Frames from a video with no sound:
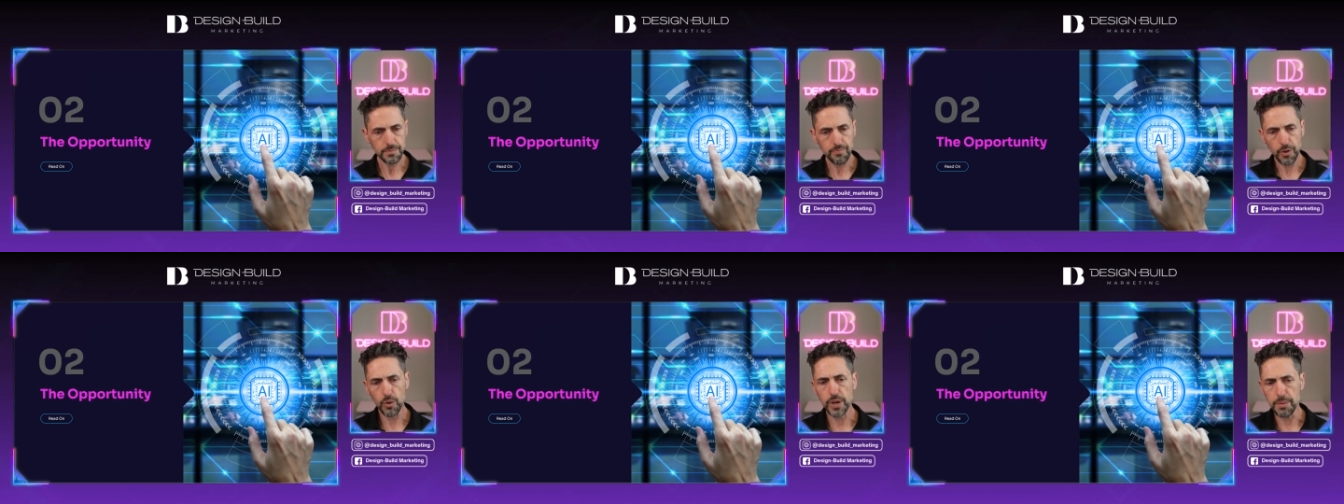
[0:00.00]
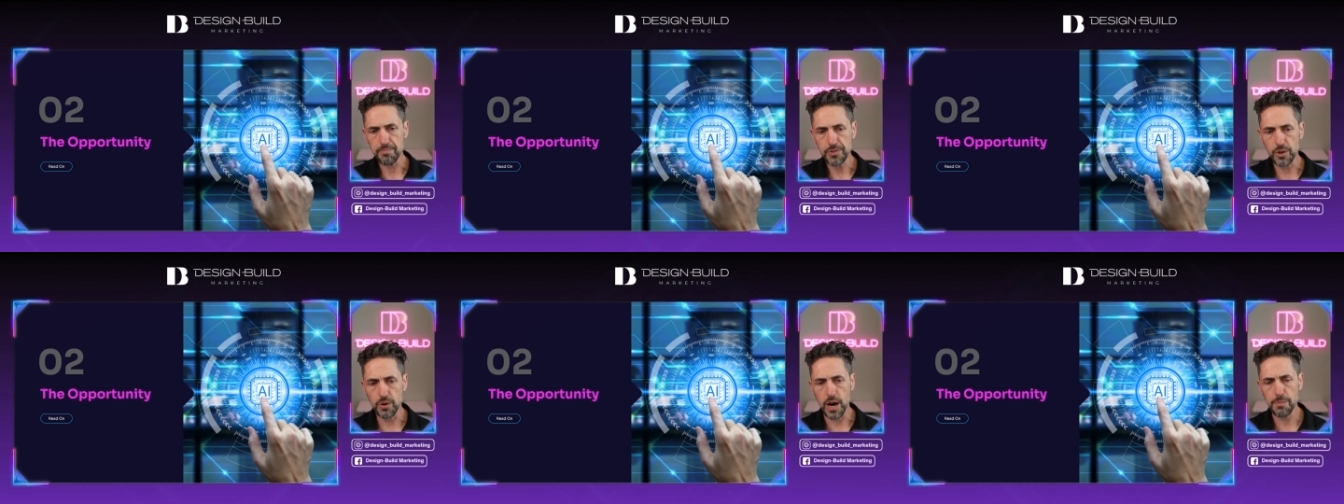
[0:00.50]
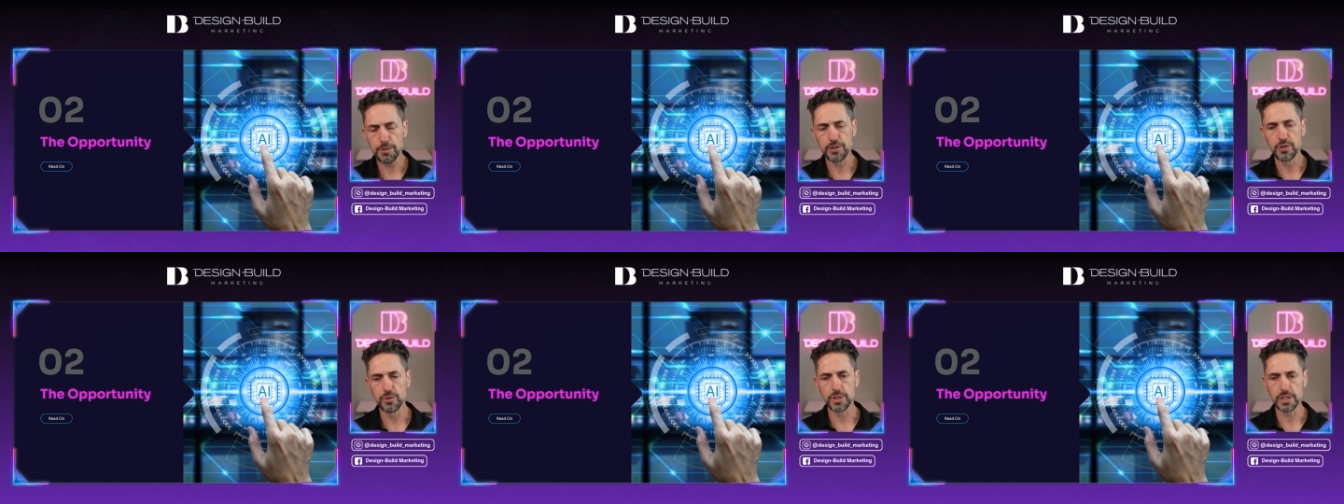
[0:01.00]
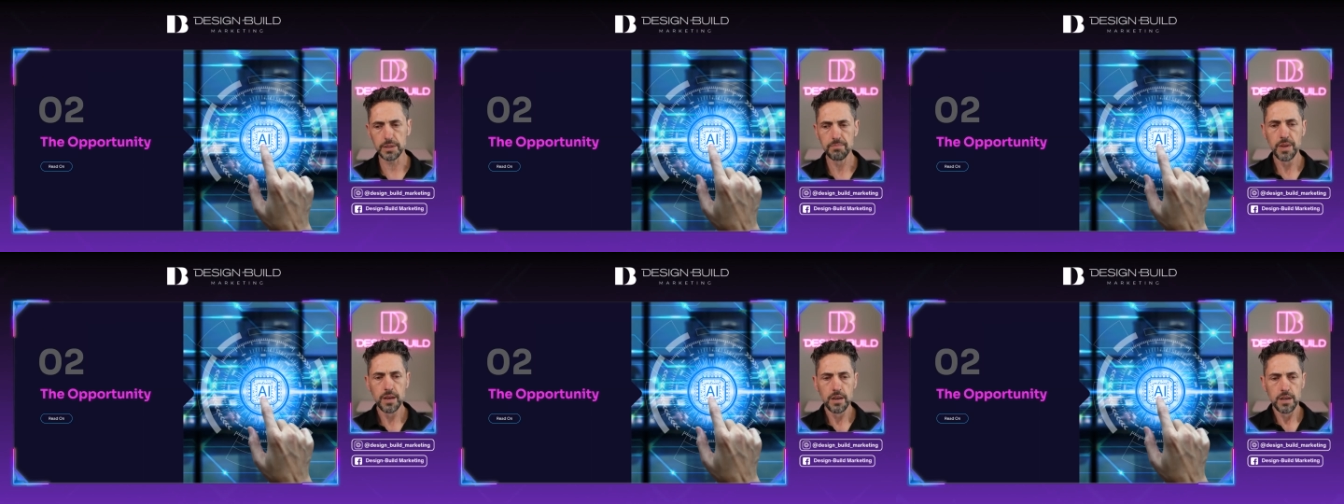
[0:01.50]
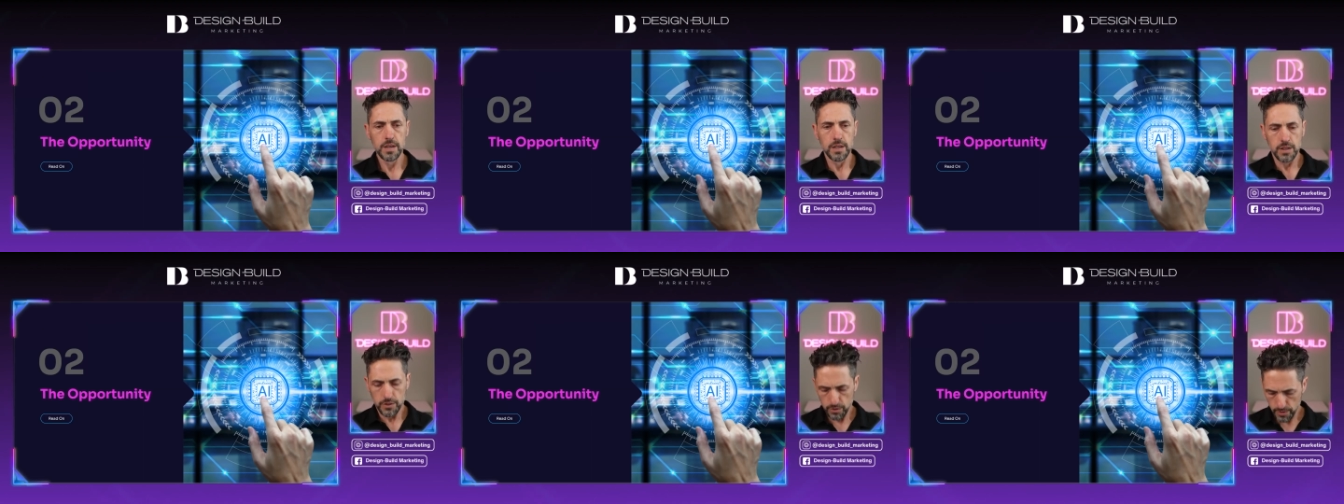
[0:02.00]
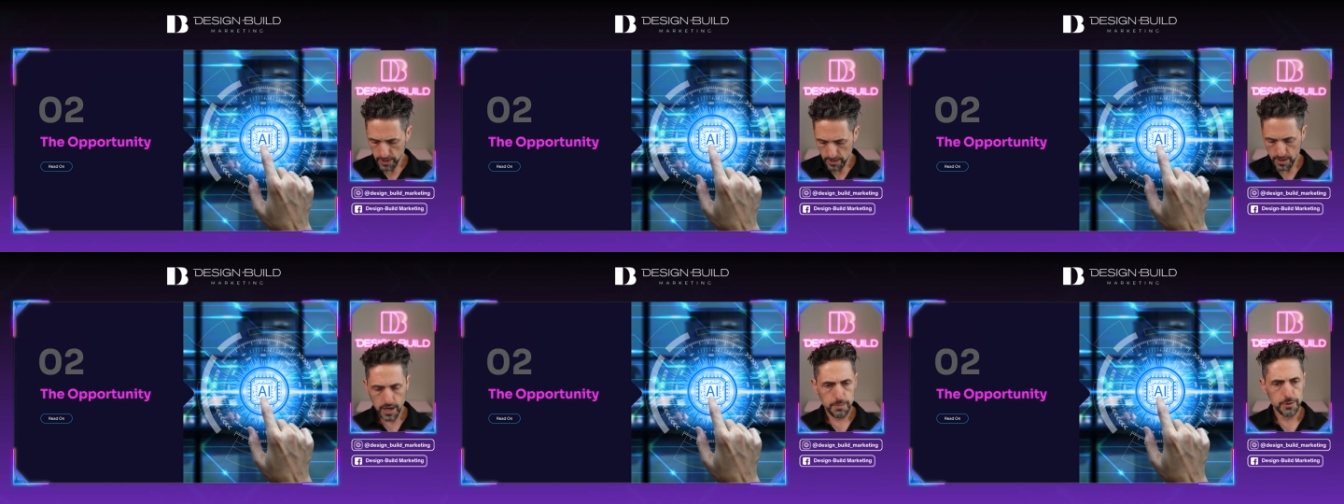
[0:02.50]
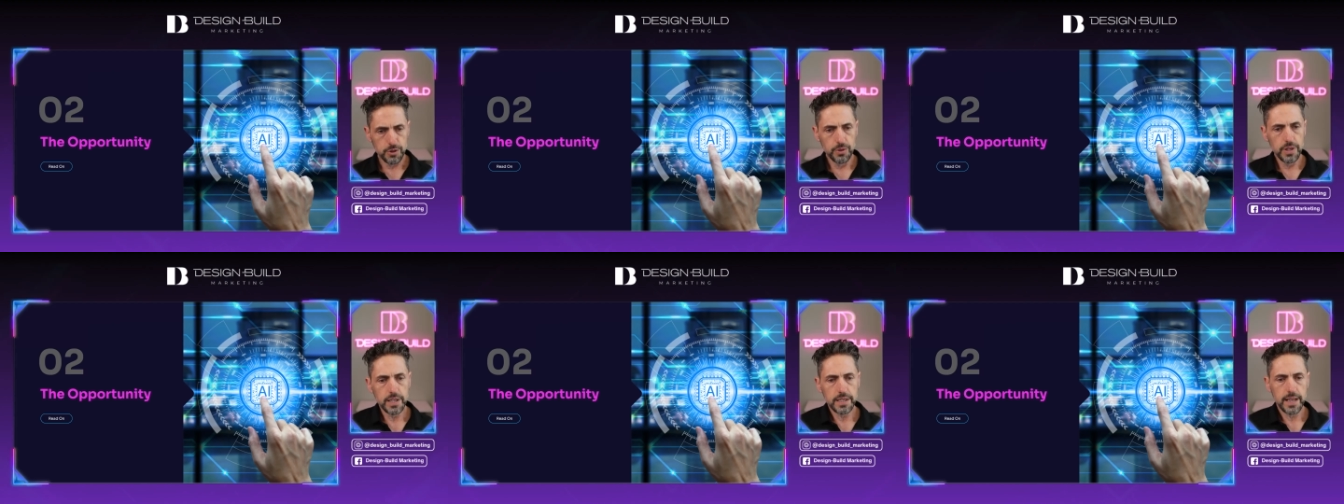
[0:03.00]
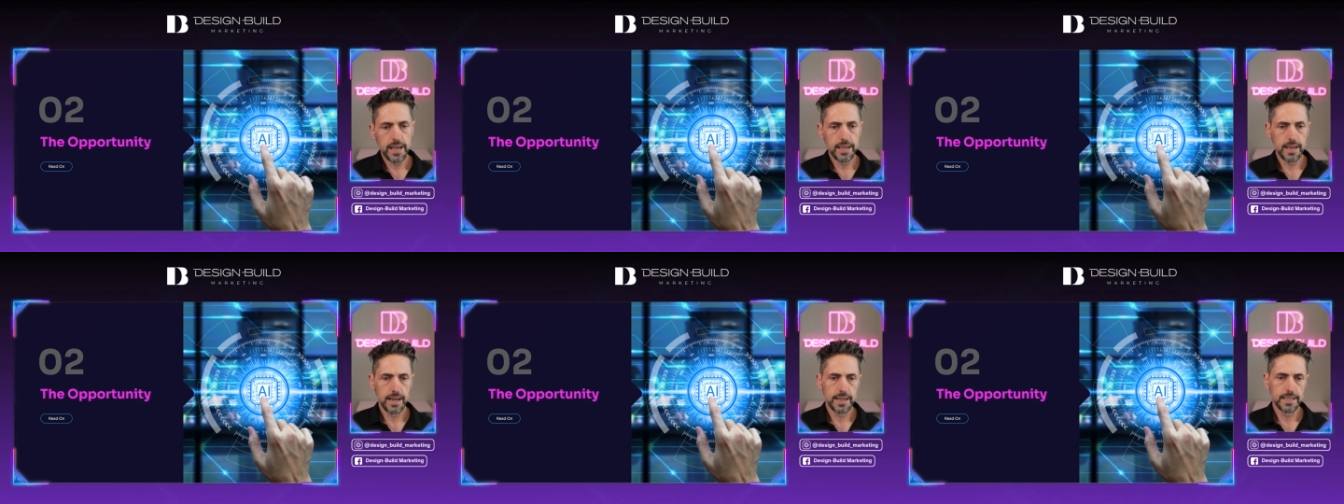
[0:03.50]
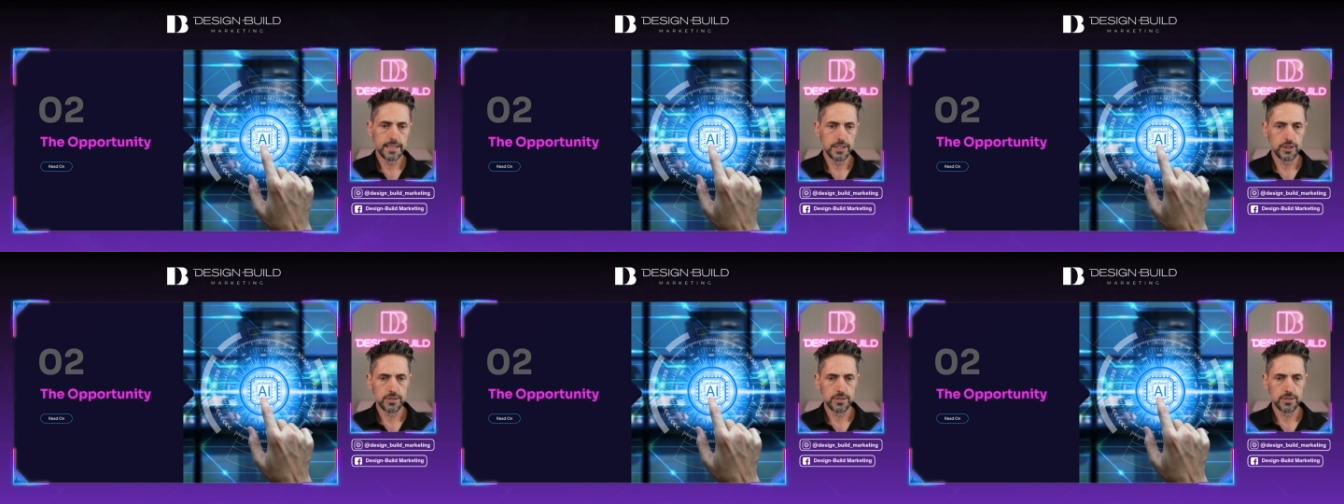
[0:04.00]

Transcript: Okay, so opportunity. So the opportunity in AI is